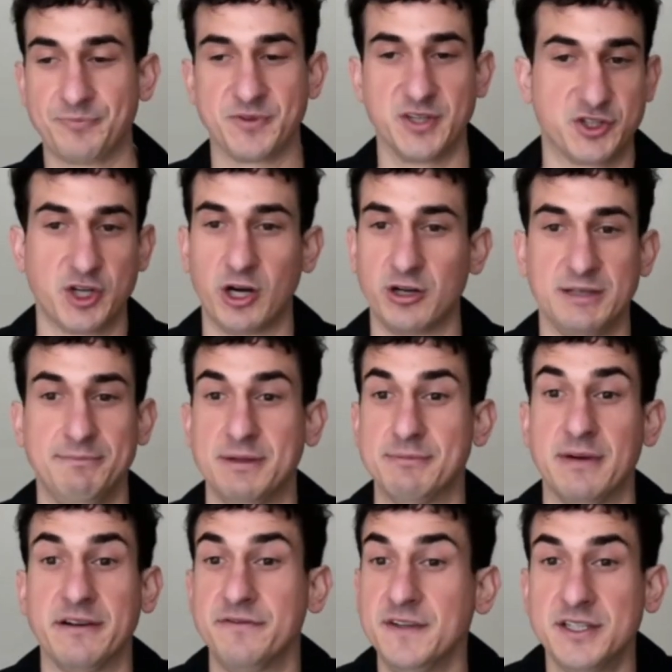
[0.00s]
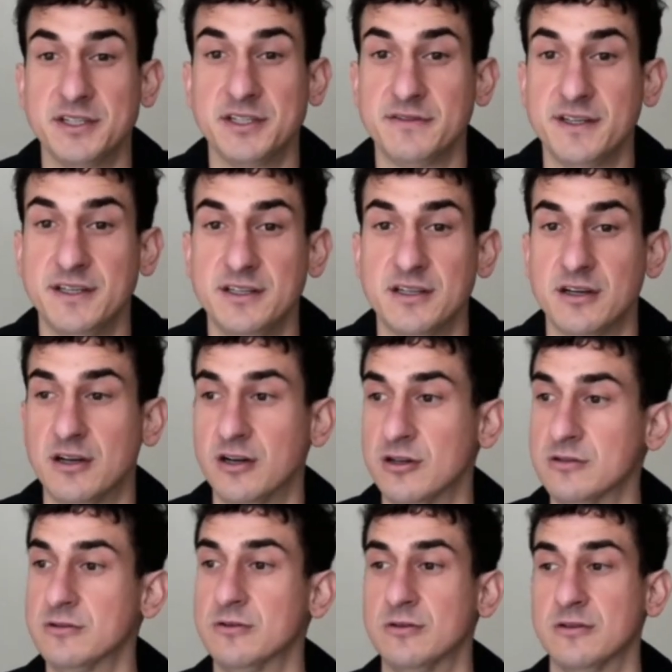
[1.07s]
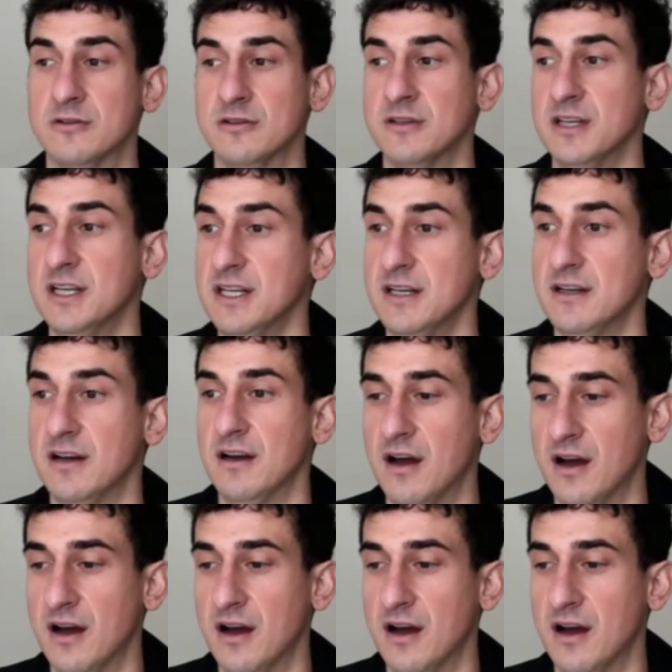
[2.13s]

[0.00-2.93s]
the Charlie bit my finger video, or, mm-hmm.